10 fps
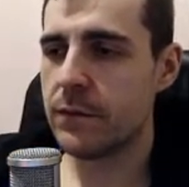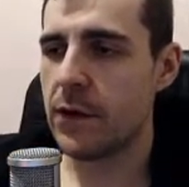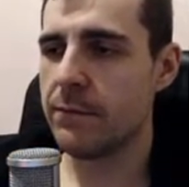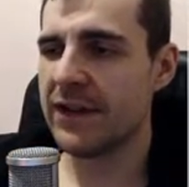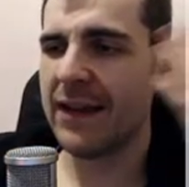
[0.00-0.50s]

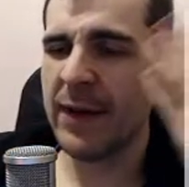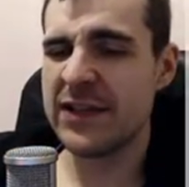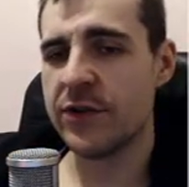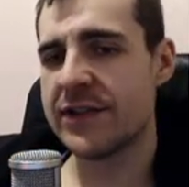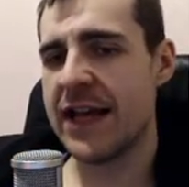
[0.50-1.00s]
But that
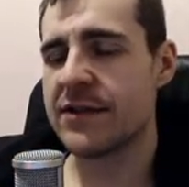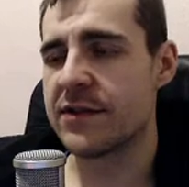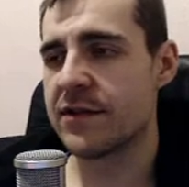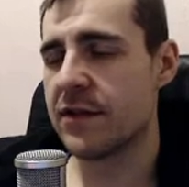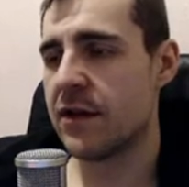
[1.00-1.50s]
makes no
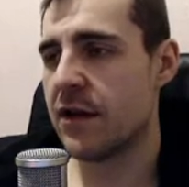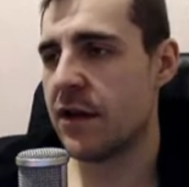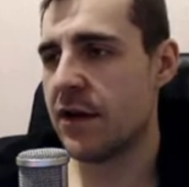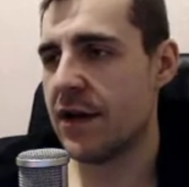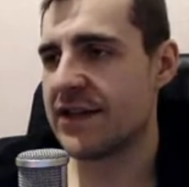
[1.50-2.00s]
sense.
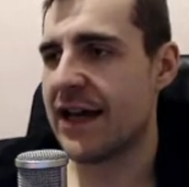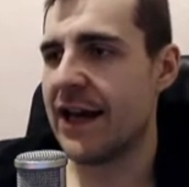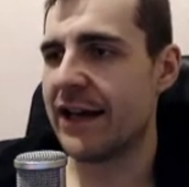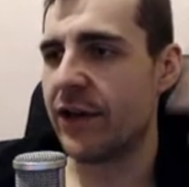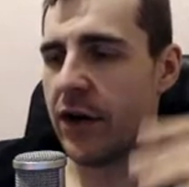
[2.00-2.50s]
It's kind of
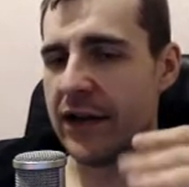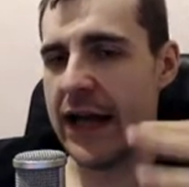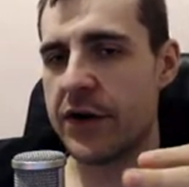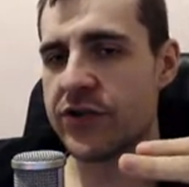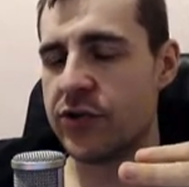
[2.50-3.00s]
like the
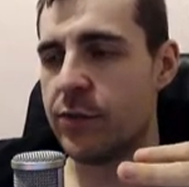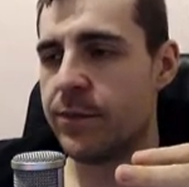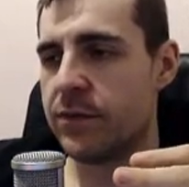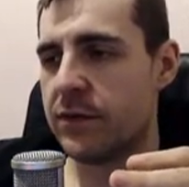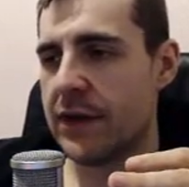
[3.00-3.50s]
letter
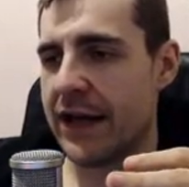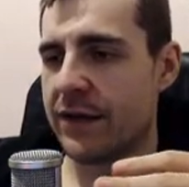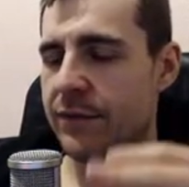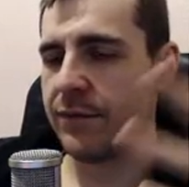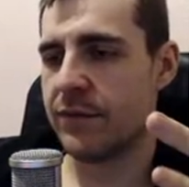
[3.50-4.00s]
soup.
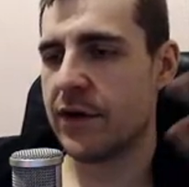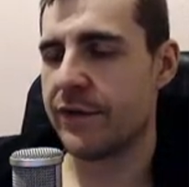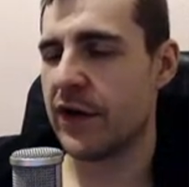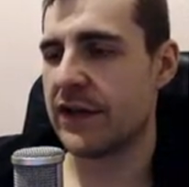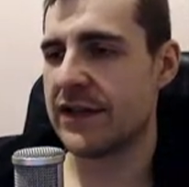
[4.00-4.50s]
Like,
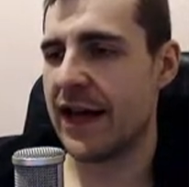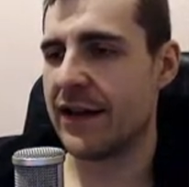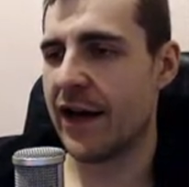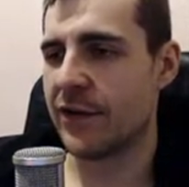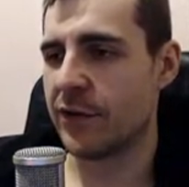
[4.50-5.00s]
obviously
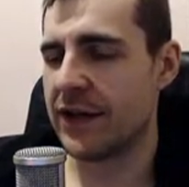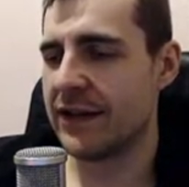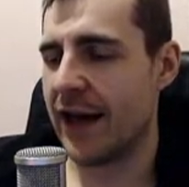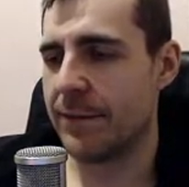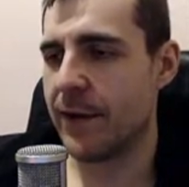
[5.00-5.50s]
I don't
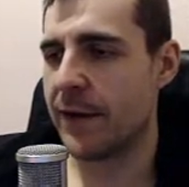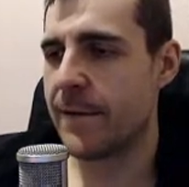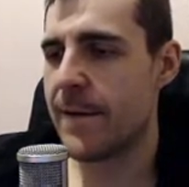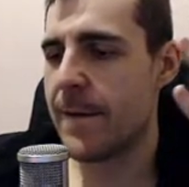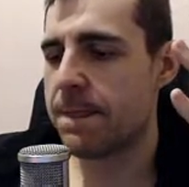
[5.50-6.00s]
eat that, but...
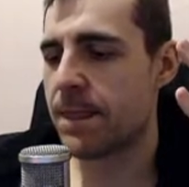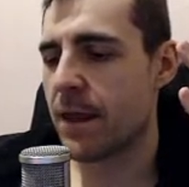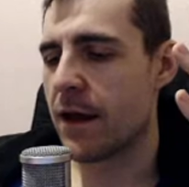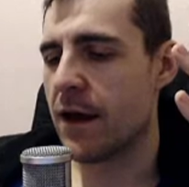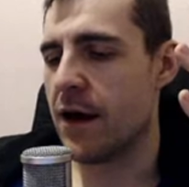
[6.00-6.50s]

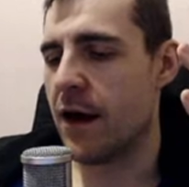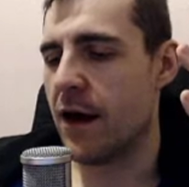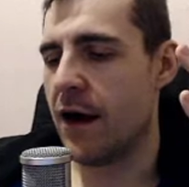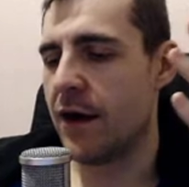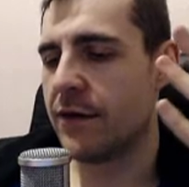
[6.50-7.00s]

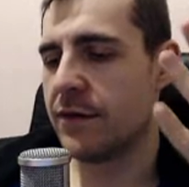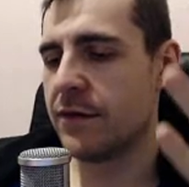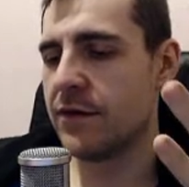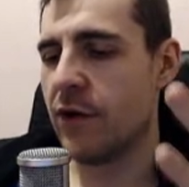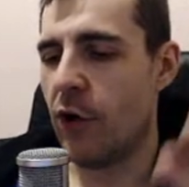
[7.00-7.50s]

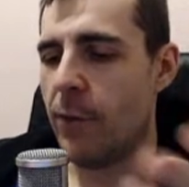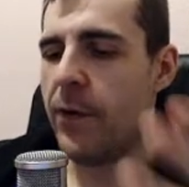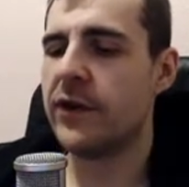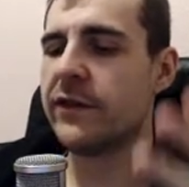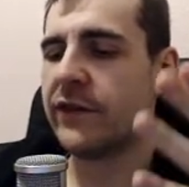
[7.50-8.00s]
the whole
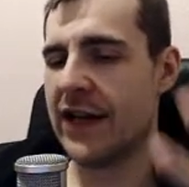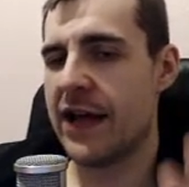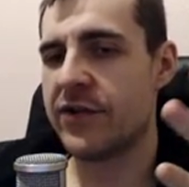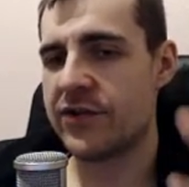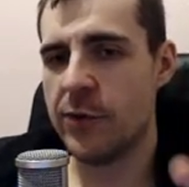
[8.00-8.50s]
point of the
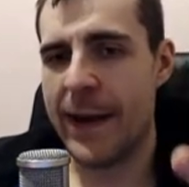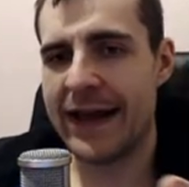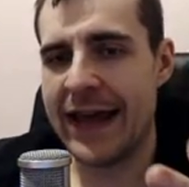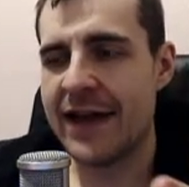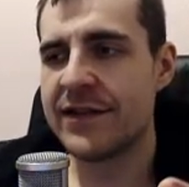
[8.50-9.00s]
letter soup, I
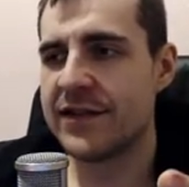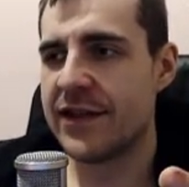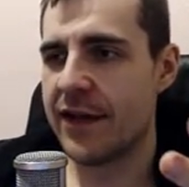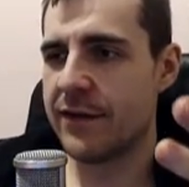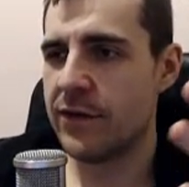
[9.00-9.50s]
guess, is
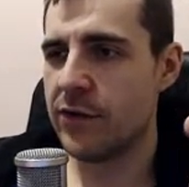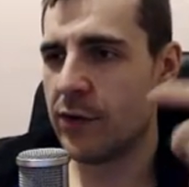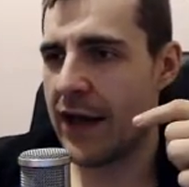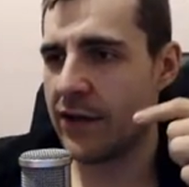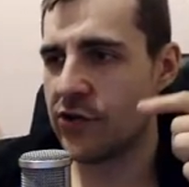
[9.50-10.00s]
that you
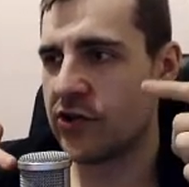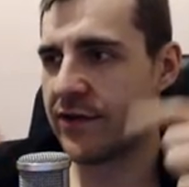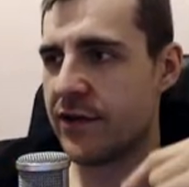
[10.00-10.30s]
can just...